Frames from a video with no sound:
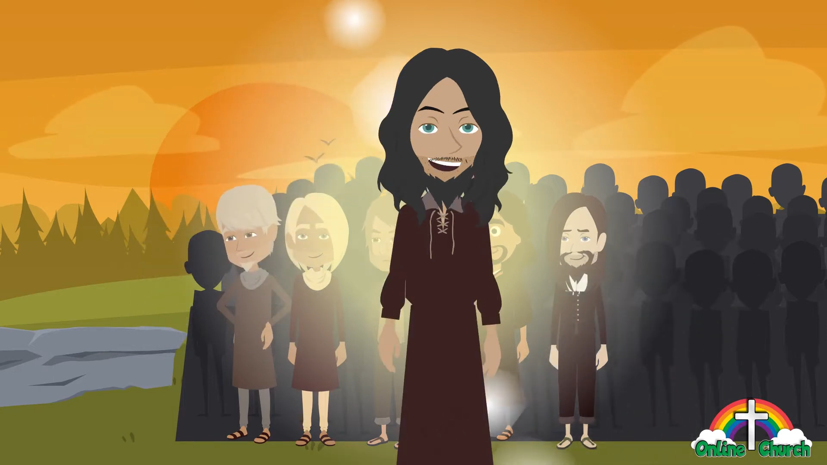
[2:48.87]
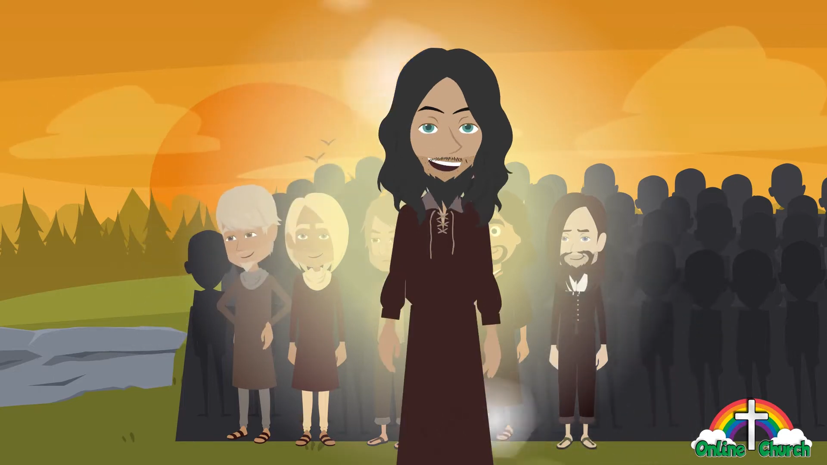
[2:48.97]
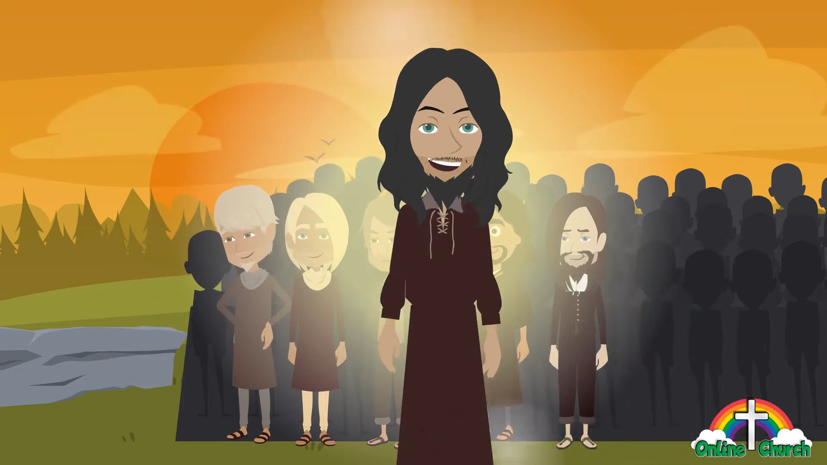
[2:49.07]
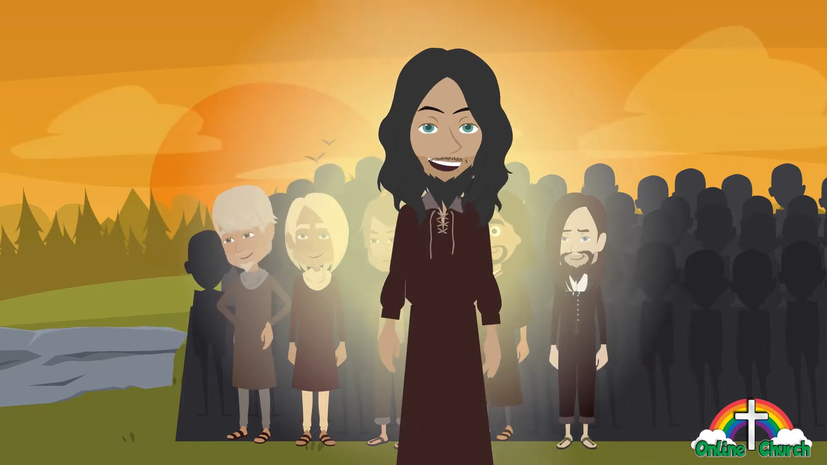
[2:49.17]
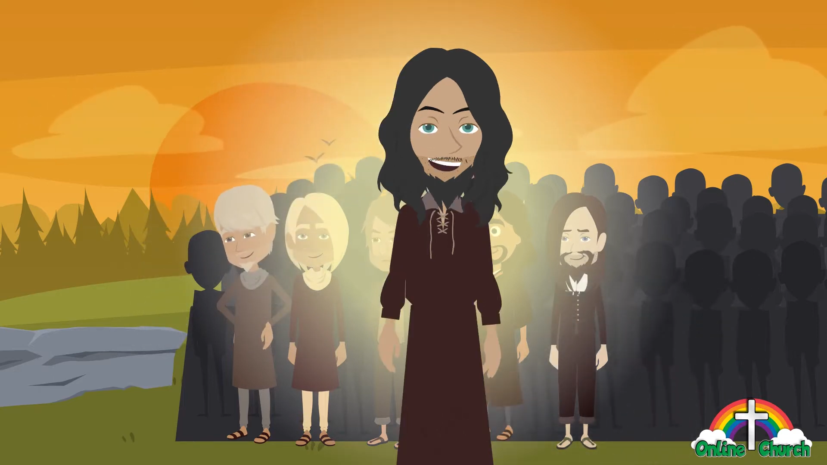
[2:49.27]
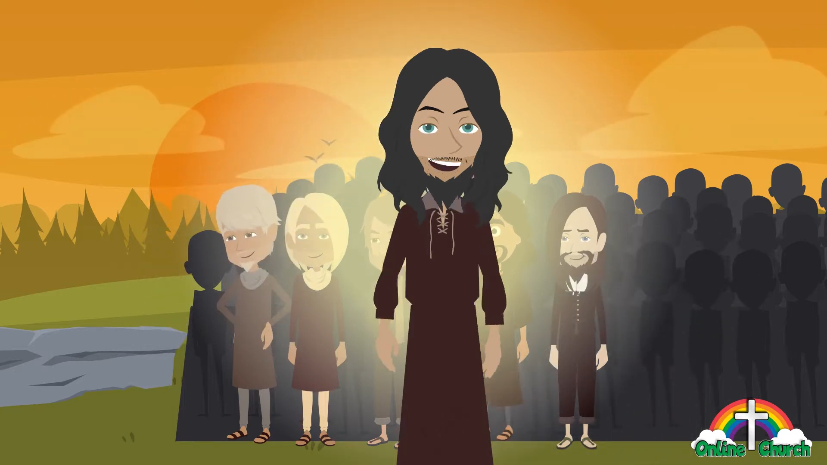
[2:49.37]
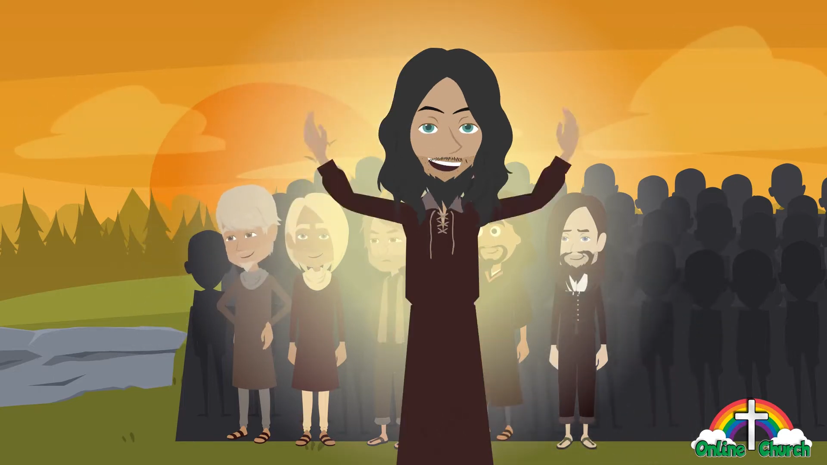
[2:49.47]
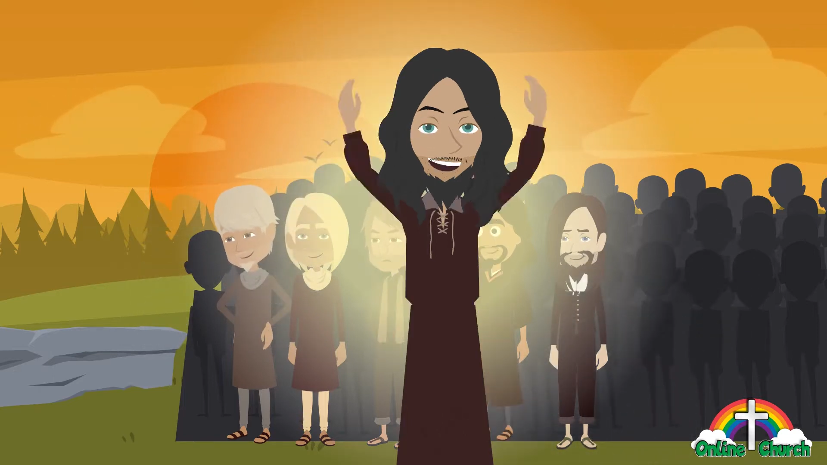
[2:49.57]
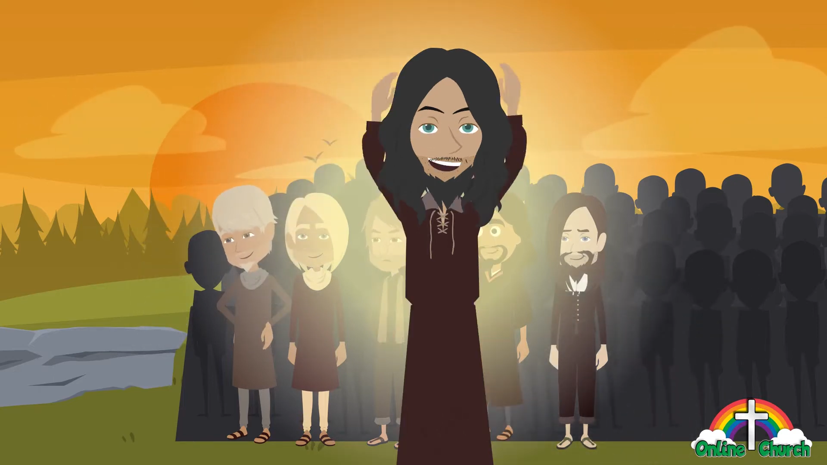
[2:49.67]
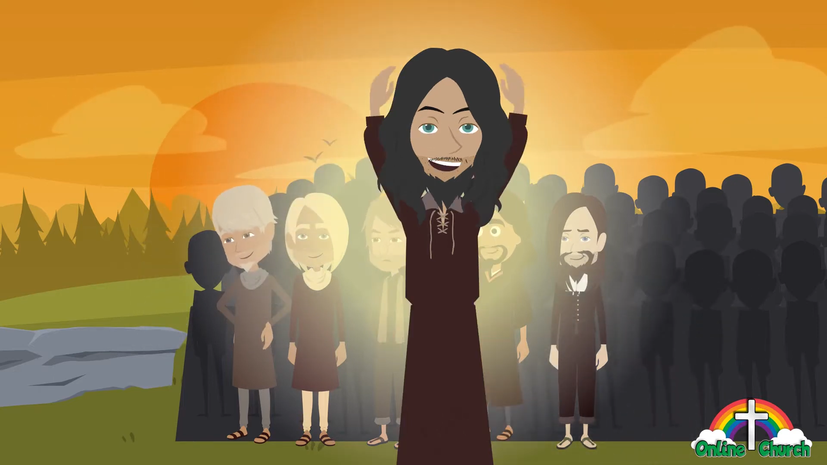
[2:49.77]
Holy
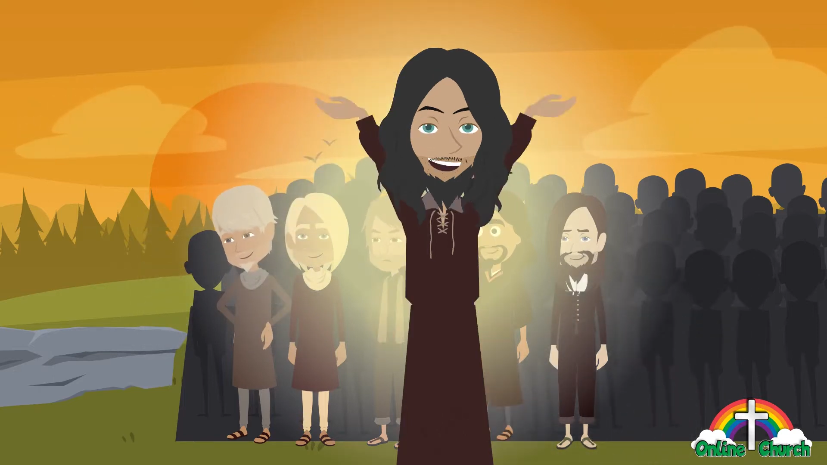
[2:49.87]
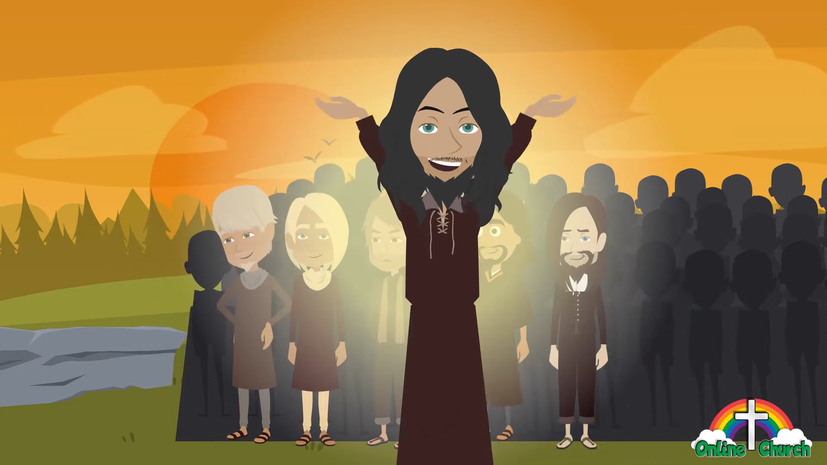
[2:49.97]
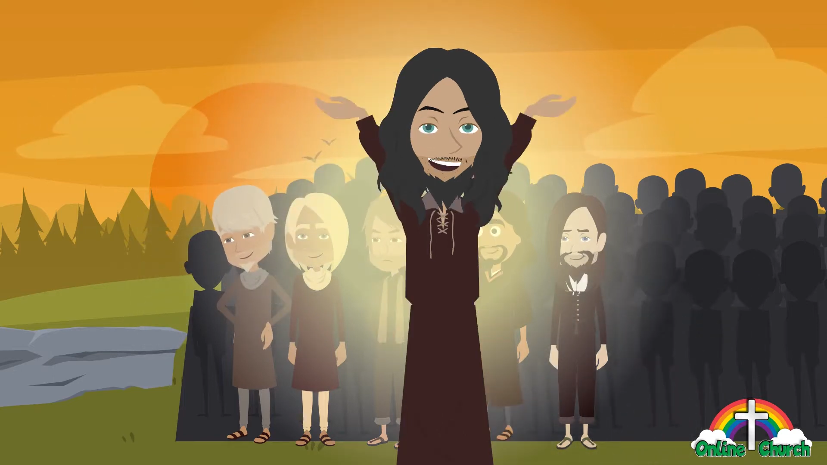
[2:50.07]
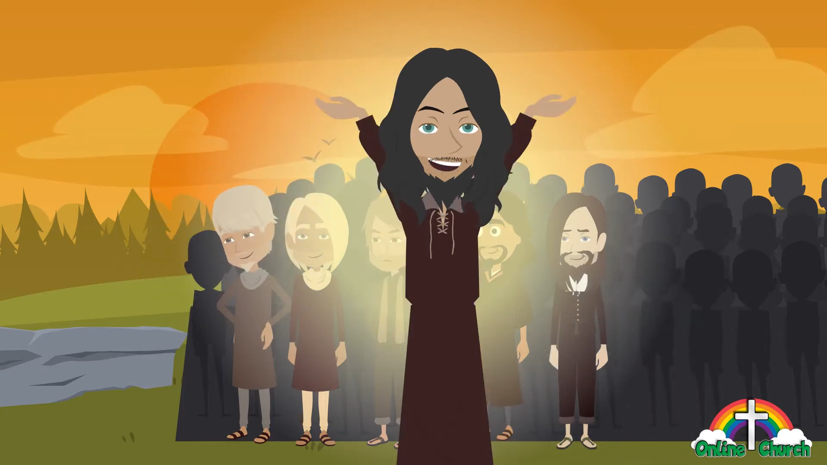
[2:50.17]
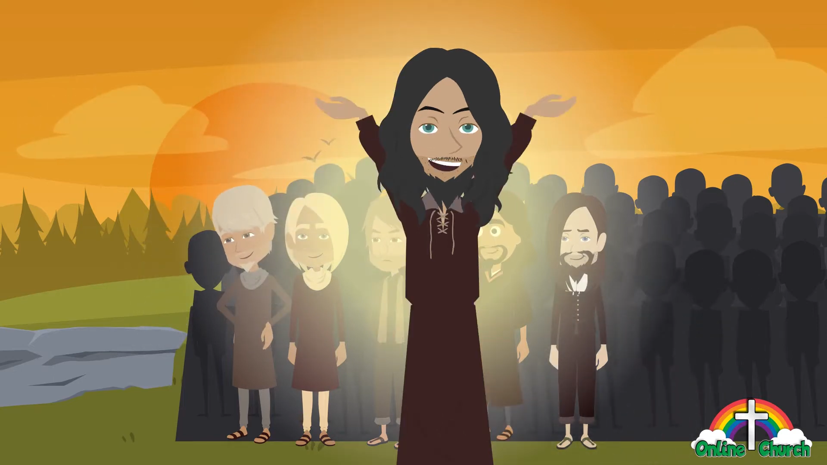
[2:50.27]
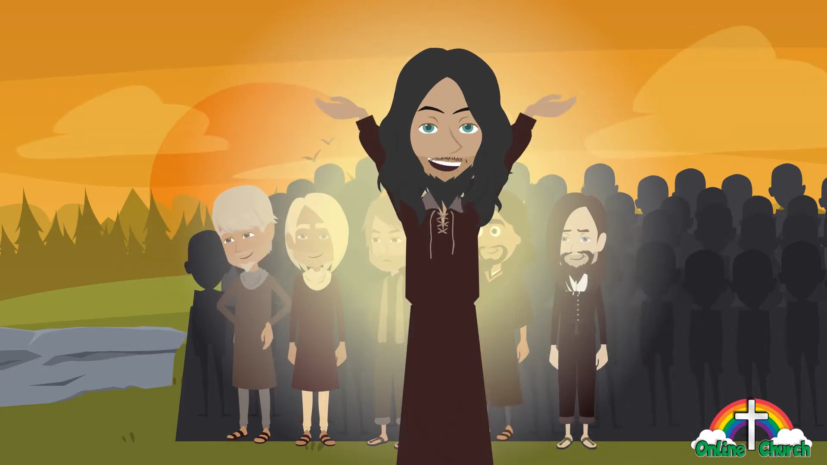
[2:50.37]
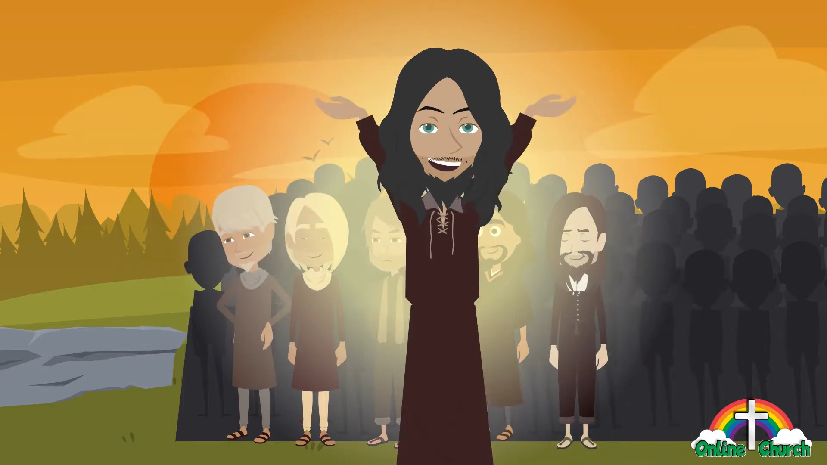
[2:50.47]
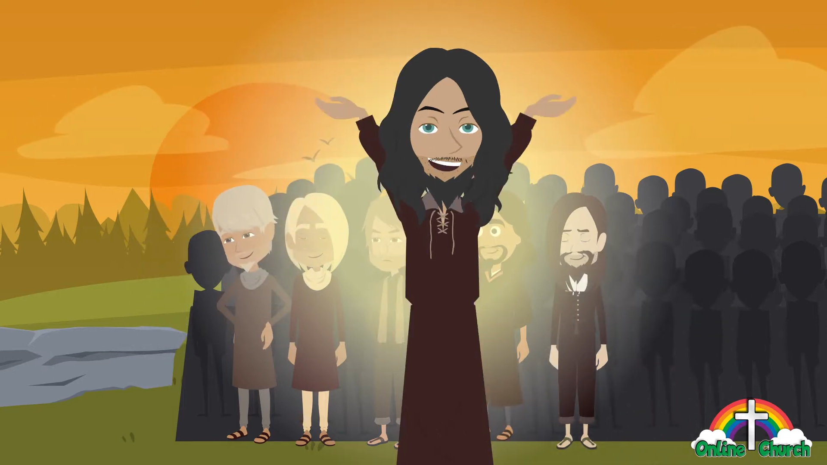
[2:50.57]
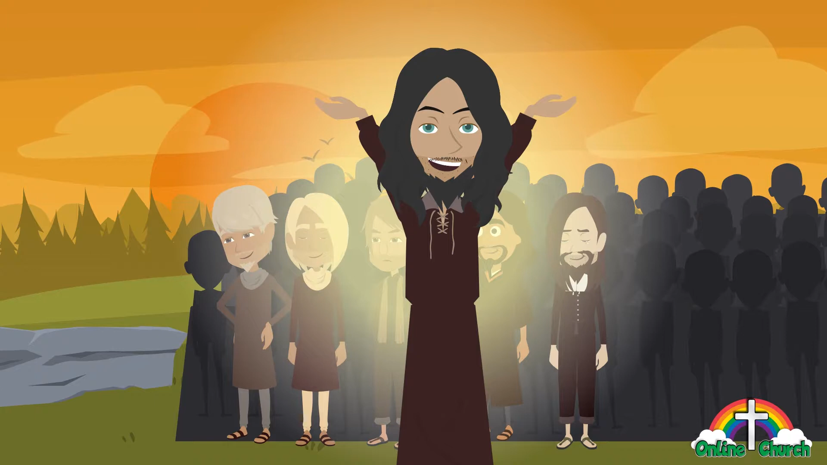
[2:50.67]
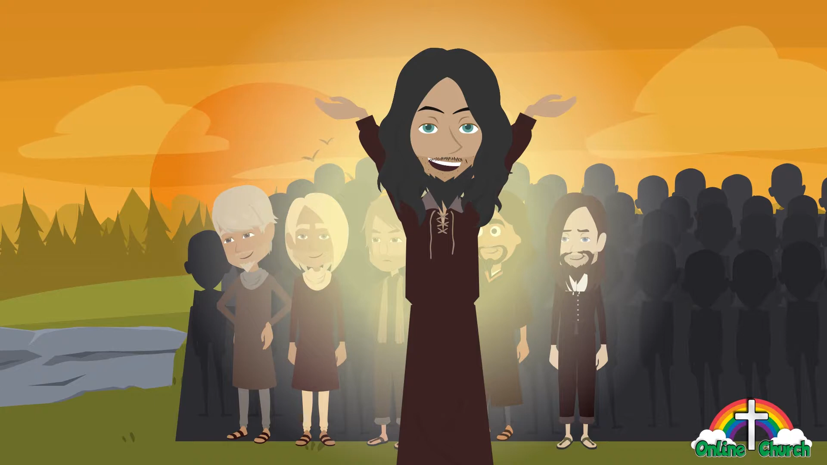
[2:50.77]
Spirit helps us to